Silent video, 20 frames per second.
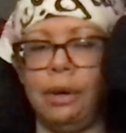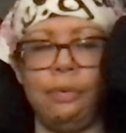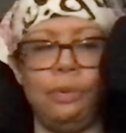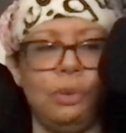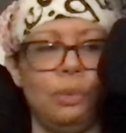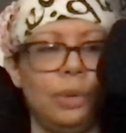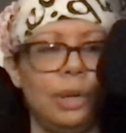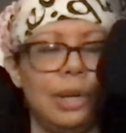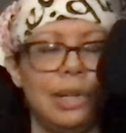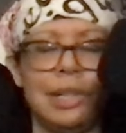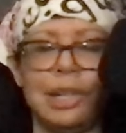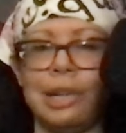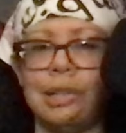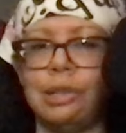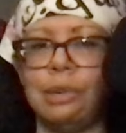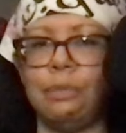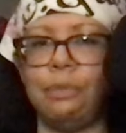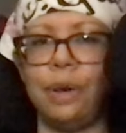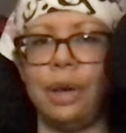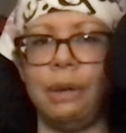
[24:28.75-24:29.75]
If you want to send
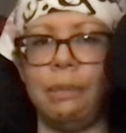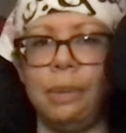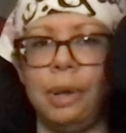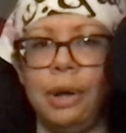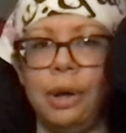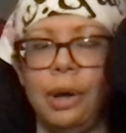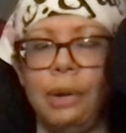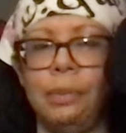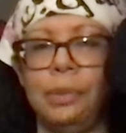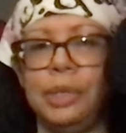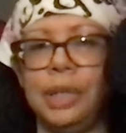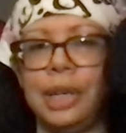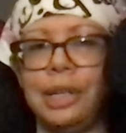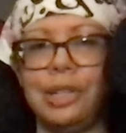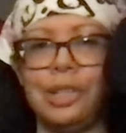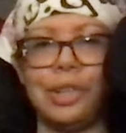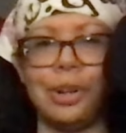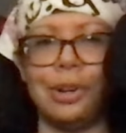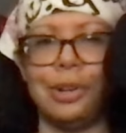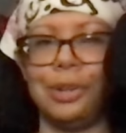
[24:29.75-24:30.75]
some fan mail, I would like
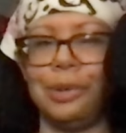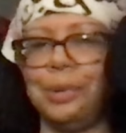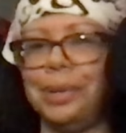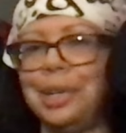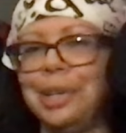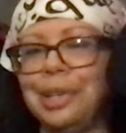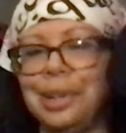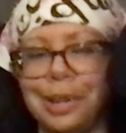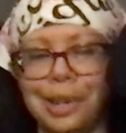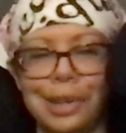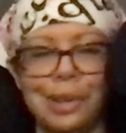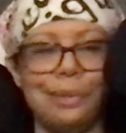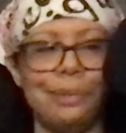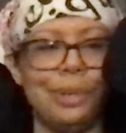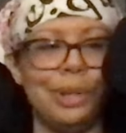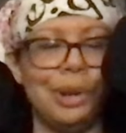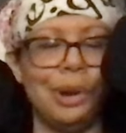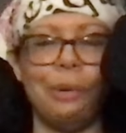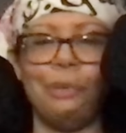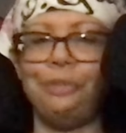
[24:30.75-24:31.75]
to start doing
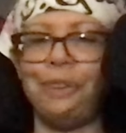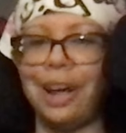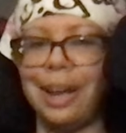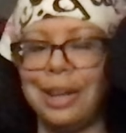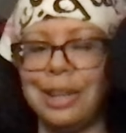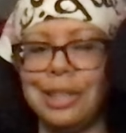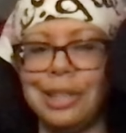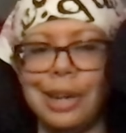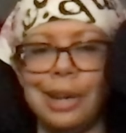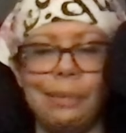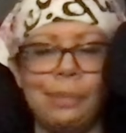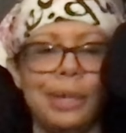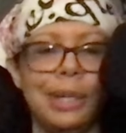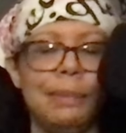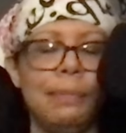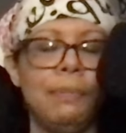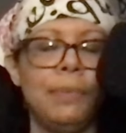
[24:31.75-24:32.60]
a fan segment.